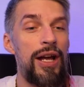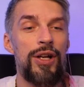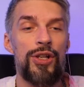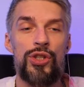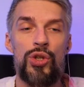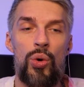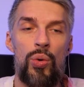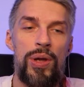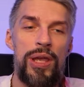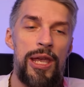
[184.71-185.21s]

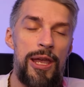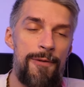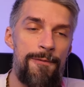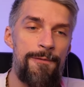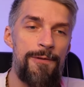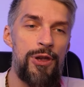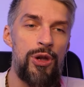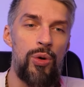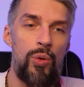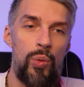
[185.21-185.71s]
So if
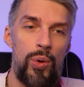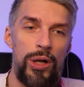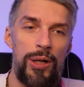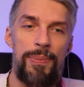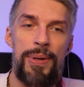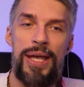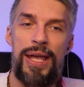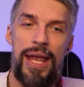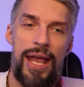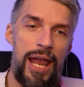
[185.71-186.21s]
you will
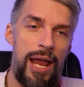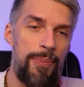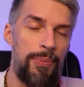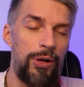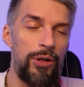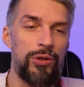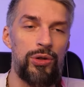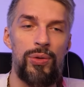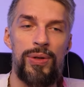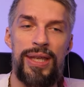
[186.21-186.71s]
be
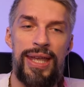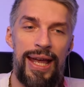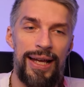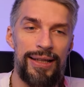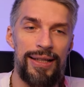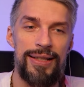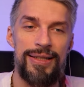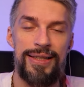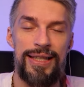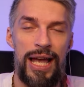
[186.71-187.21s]
able to
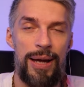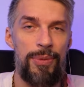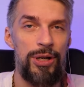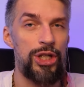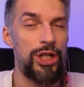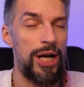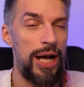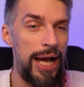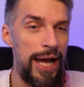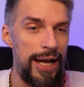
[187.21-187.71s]
get its
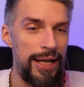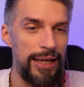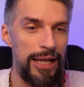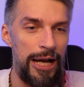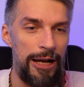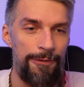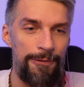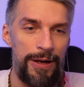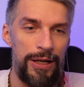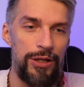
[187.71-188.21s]
damage high
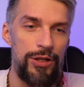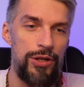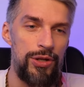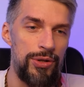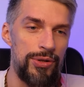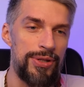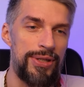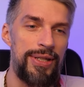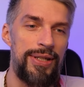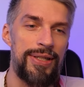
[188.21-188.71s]
enough and
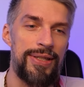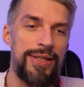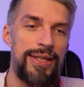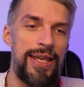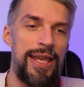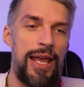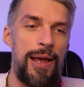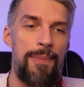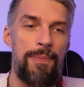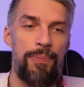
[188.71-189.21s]
use this
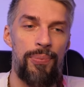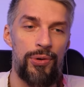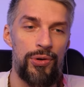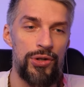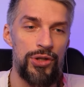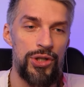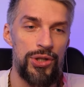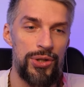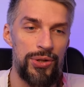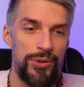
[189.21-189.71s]
EM
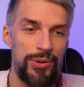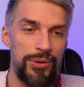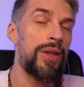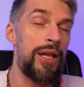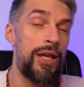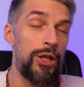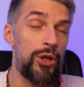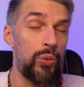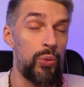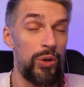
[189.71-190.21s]
Pursuit,
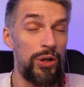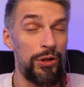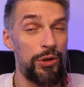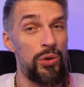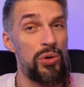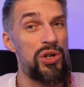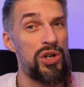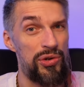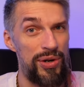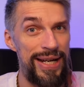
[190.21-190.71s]
it will
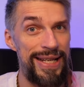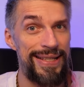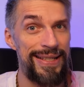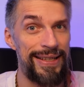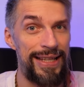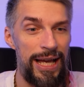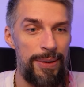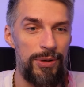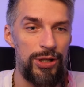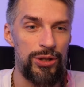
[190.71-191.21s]
do crazy
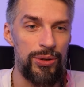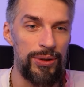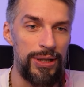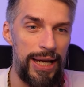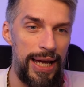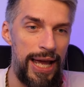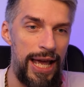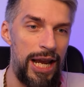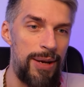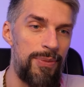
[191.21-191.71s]
damage to
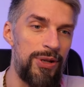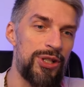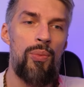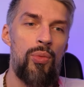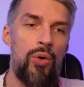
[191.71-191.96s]
the enemies.